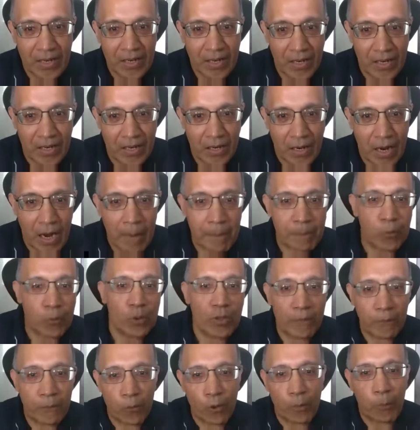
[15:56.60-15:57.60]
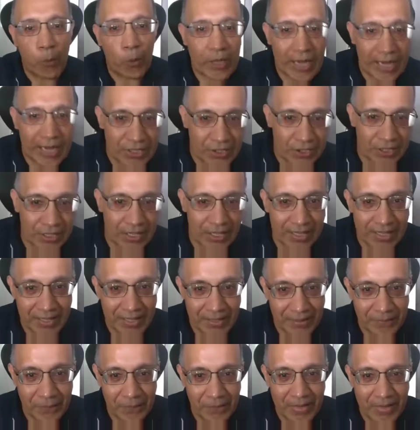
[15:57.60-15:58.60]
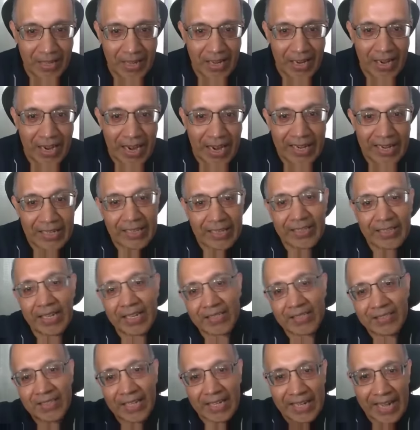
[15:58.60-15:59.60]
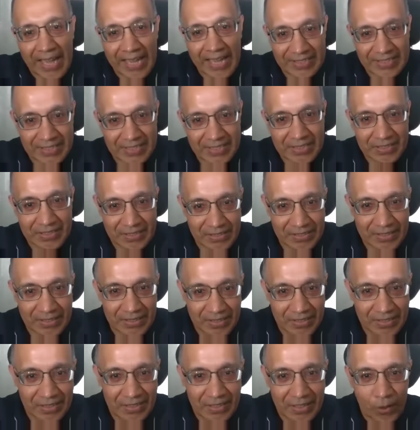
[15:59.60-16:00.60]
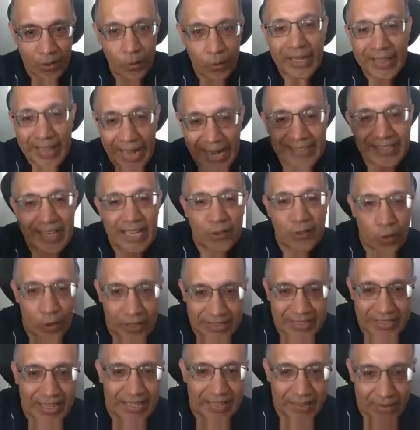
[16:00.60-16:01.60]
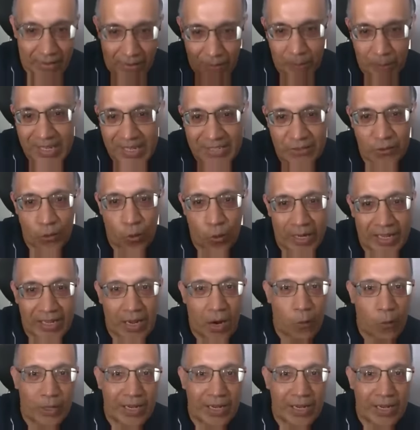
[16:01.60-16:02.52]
up to the full potential. And then there is the next. Okay, that's actually the bees going out